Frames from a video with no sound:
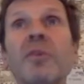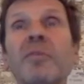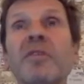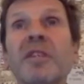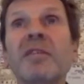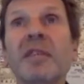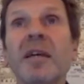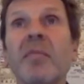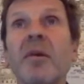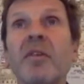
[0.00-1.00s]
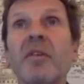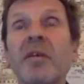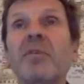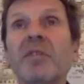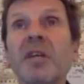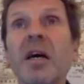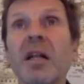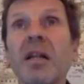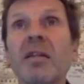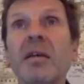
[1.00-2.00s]
obsessing about the end
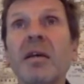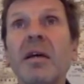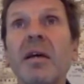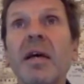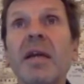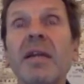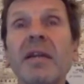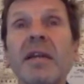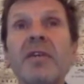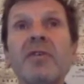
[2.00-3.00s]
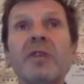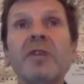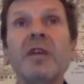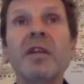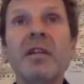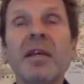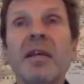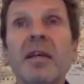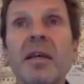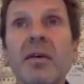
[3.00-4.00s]
result, and you started
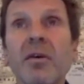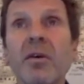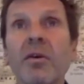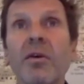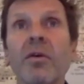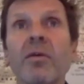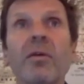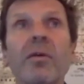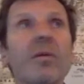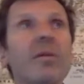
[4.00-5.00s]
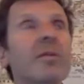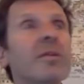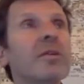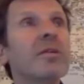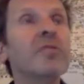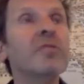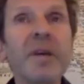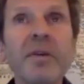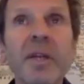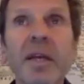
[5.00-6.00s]
thinking or
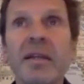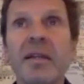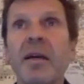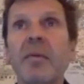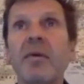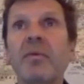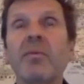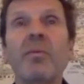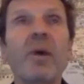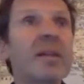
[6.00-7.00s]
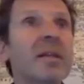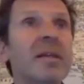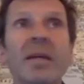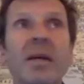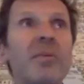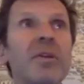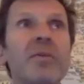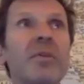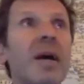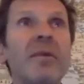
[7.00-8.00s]
speculating about what can we
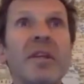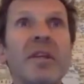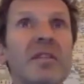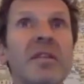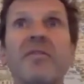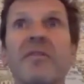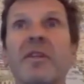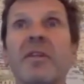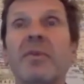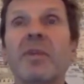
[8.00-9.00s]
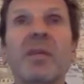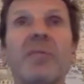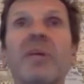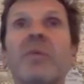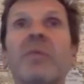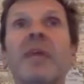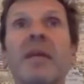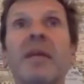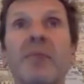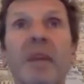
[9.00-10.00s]
do now that's different, what can we
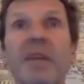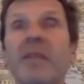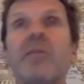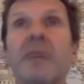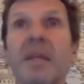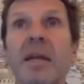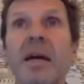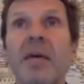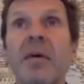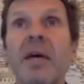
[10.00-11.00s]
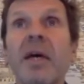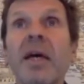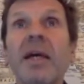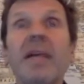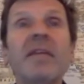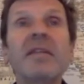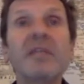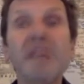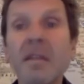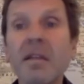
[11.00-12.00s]
create right here, right now, then
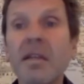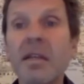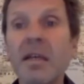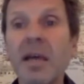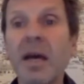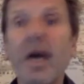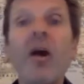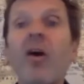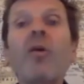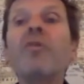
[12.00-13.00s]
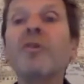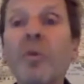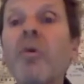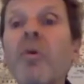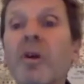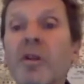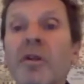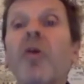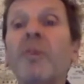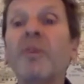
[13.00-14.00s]
suddenly a whole new world
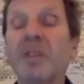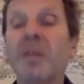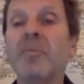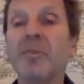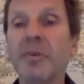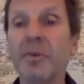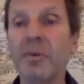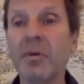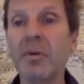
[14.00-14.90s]
opens up to you.